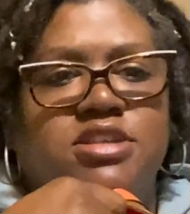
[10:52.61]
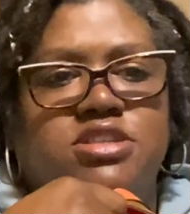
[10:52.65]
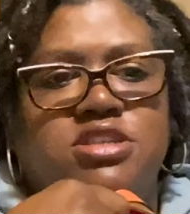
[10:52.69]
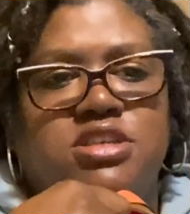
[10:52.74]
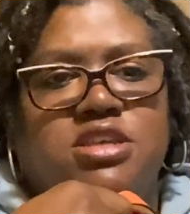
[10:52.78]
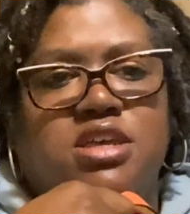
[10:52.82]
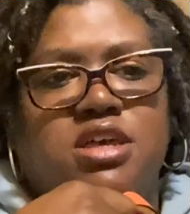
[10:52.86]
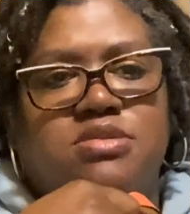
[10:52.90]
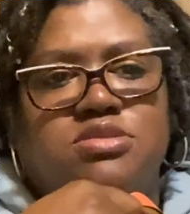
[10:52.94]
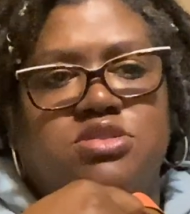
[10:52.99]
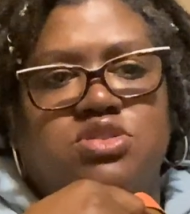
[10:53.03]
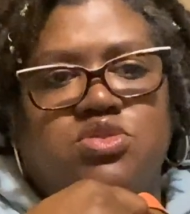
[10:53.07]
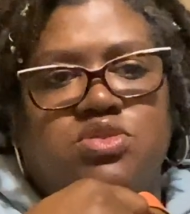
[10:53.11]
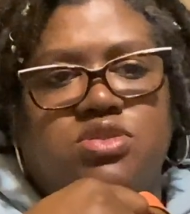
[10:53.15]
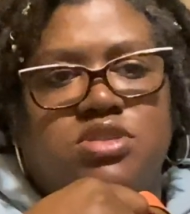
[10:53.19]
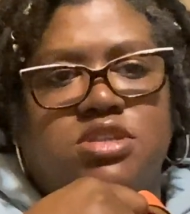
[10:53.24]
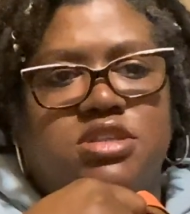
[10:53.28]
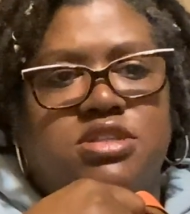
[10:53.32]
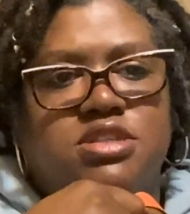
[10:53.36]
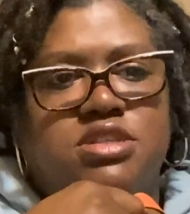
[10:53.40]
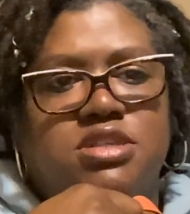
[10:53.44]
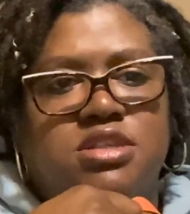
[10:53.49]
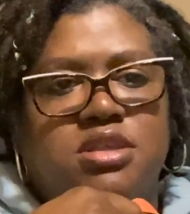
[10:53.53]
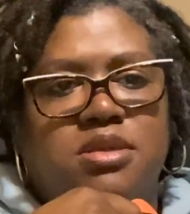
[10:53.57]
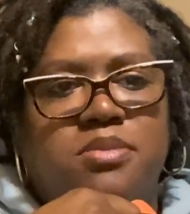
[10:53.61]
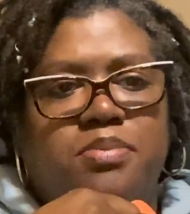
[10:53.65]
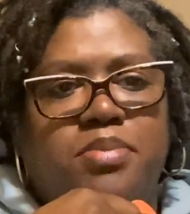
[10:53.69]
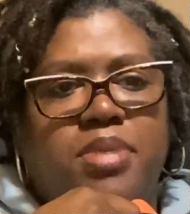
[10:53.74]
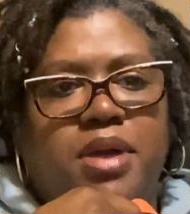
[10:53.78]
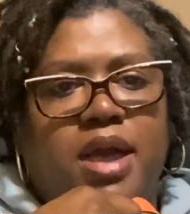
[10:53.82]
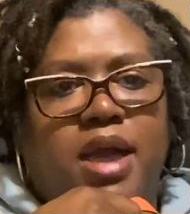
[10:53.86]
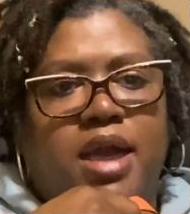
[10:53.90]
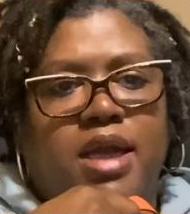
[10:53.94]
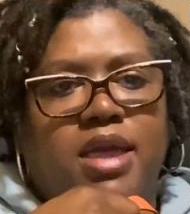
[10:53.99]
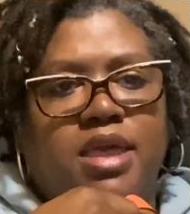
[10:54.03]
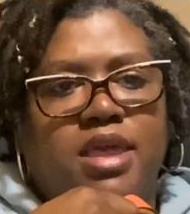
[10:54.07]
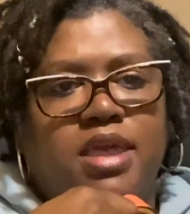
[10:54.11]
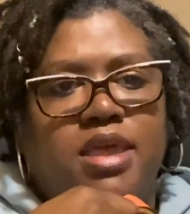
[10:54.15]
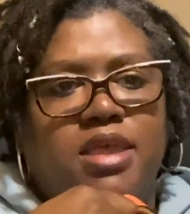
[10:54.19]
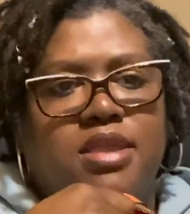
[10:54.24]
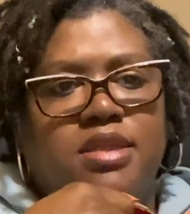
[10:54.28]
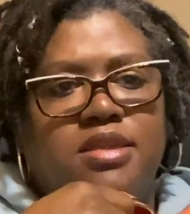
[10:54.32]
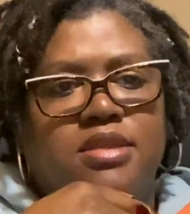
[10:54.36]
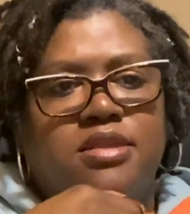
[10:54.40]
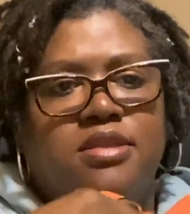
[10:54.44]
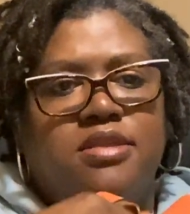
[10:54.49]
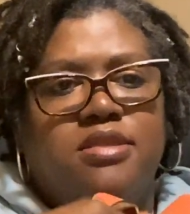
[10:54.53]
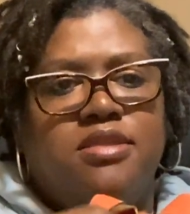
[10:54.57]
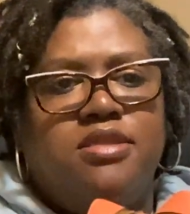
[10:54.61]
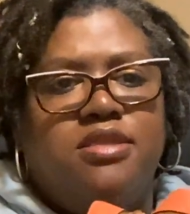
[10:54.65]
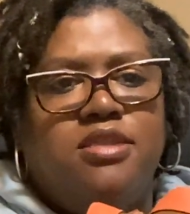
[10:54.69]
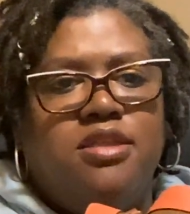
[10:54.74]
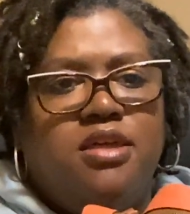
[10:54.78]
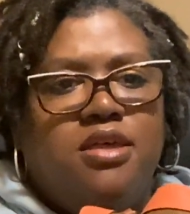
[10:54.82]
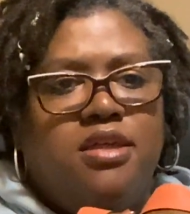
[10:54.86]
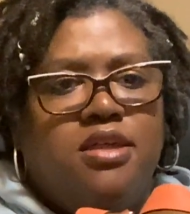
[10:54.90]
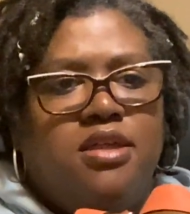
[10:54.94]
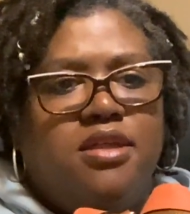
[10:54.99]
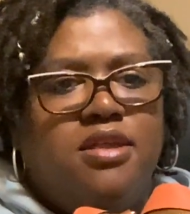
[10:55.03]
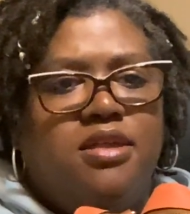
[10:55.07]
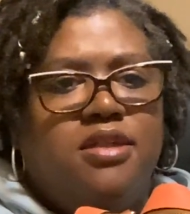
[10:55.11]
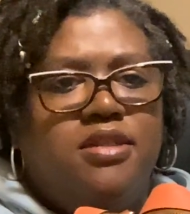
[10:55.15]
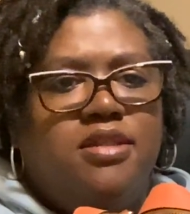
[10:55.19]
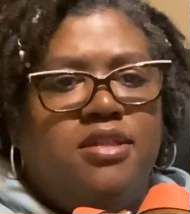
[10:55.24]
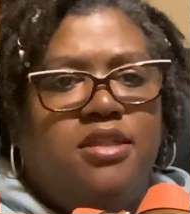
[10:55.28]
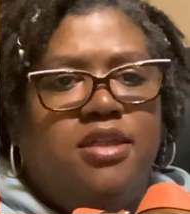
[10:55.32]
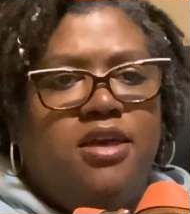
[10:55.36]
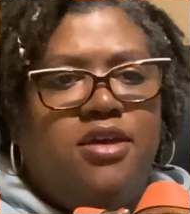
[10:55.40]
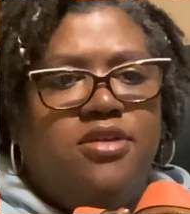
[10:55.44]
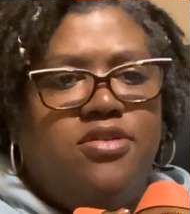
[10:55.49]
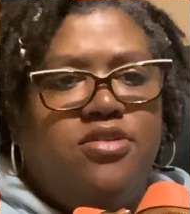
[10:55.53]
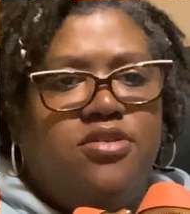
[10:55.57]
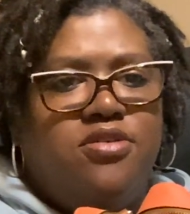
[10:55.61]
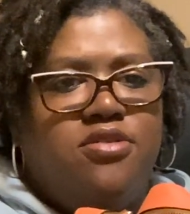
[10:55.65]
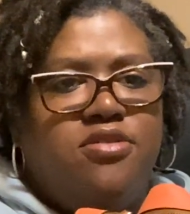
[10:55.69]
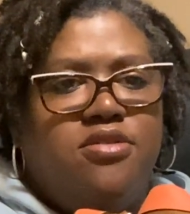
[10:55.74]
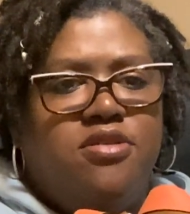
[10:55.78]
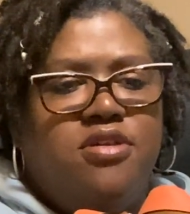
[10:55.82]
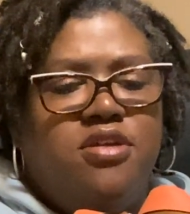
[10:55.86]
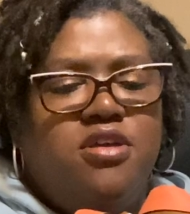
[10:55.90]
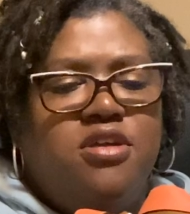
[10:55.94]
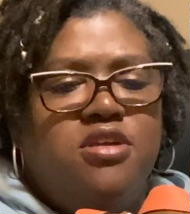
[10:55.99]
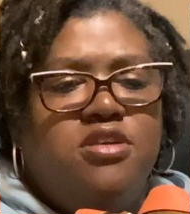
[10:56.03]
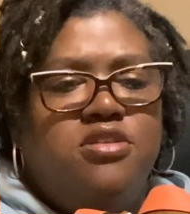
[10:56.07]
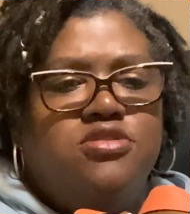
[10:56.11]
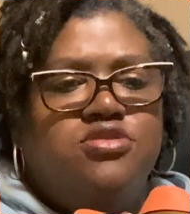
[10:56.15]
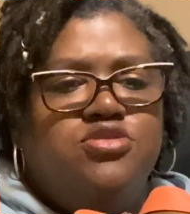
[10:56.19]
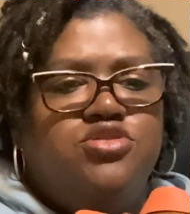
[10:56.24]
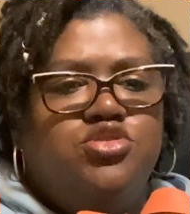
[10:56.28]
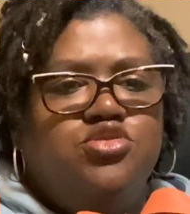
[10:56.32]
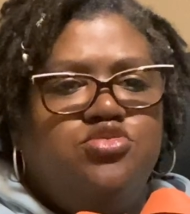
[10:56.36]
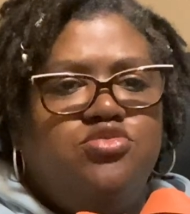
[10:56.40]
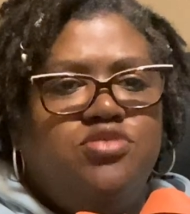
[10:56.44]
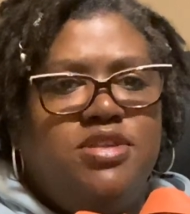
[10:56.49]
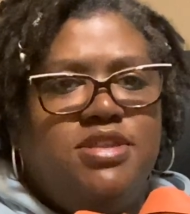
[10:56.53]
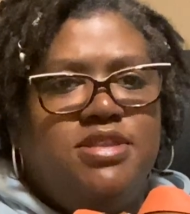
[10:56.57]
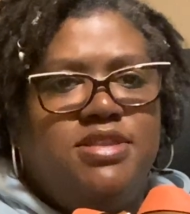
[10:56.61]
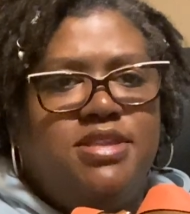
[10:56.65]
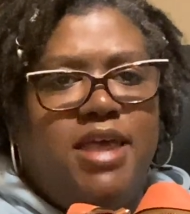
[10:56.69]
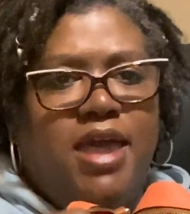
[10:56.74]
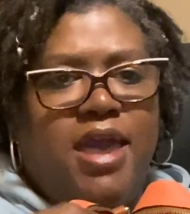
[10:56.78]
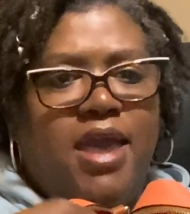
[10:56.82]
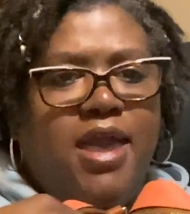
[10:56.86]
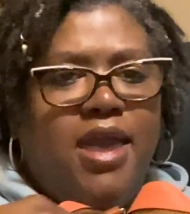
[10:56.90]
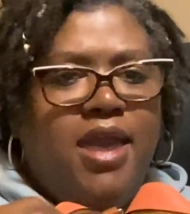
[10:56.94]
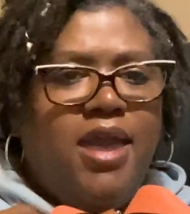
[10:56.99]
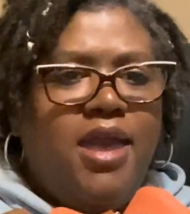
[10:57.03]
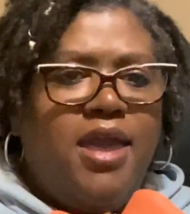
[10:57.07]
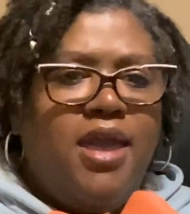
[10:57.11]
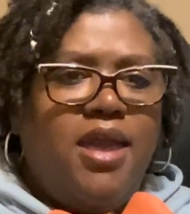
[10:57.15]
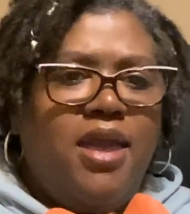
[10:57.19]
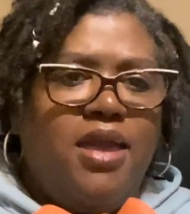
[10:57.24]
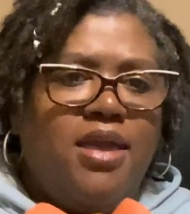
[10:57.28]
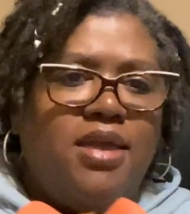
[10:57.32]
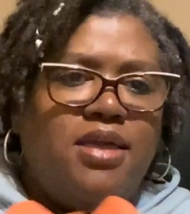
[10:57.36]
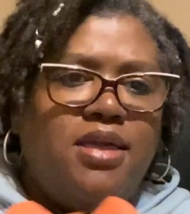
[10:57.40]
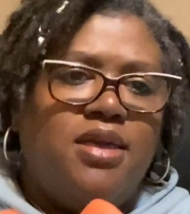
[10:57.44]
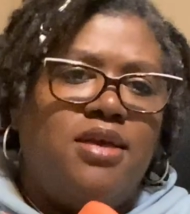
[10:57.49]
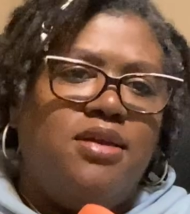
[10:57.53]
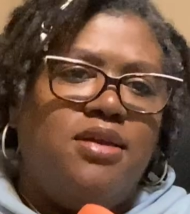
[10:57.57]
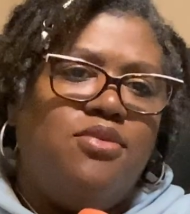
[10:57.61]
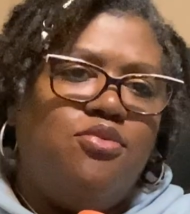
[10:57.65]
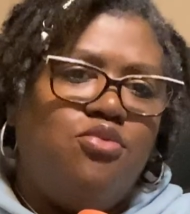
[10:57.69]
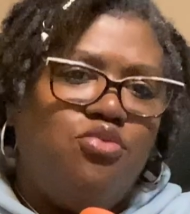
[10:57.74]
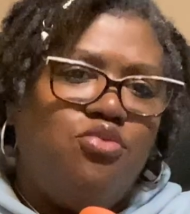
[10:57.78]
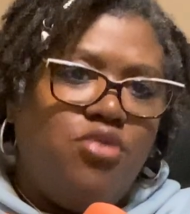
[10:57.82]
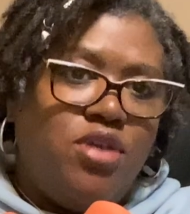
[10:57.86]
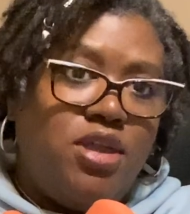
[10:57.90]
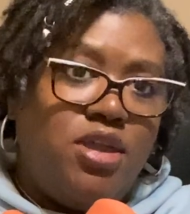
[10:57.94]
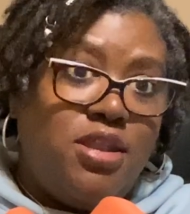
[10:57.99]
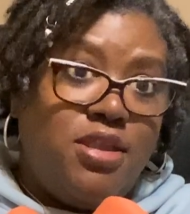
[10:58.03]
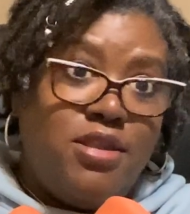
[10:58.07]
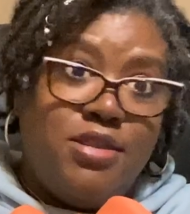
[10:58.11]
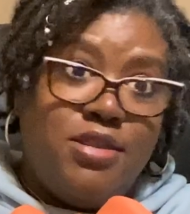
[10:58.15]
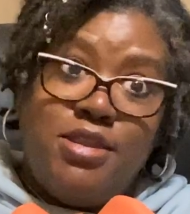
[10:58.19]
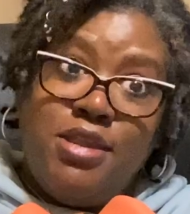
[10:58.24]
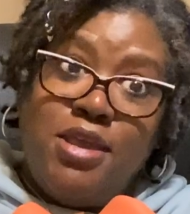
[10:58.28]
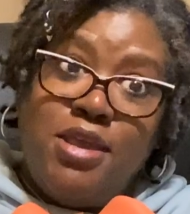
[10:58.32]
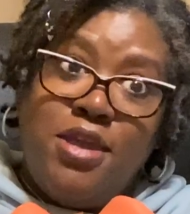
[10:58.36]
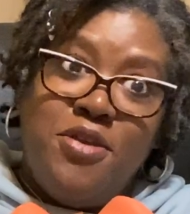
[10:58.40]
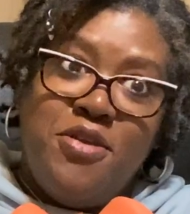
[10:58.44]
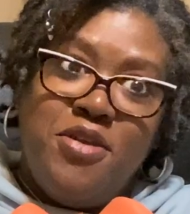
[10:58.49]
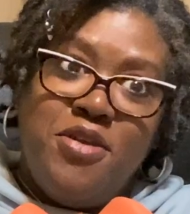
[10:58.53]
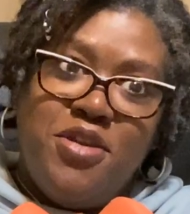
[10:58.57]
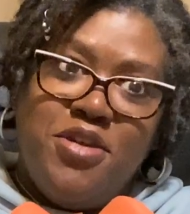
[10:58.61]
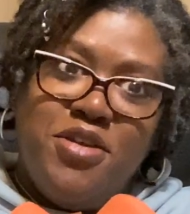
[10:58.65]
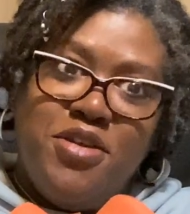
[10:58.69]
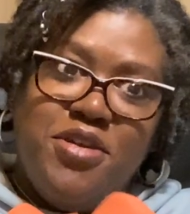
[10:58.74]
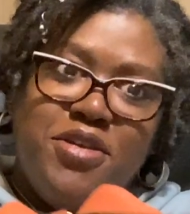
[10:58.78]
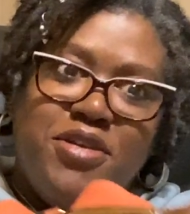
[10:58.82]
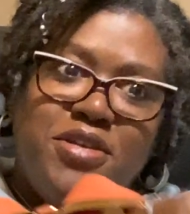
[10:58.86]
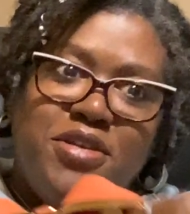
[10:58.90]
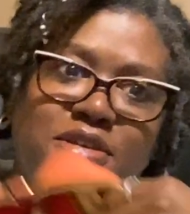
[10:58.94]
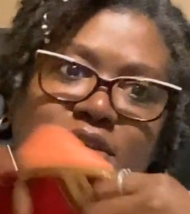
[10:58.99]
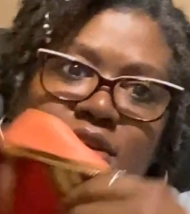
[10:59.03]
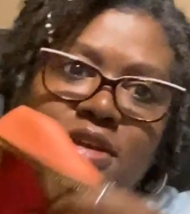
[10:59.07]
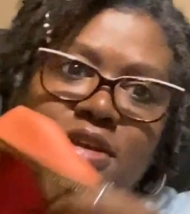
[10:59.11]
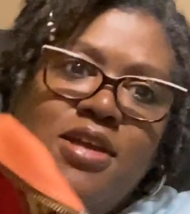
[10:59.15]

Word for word: She comes with the slip pocket, the leather Dooney tag, red interior,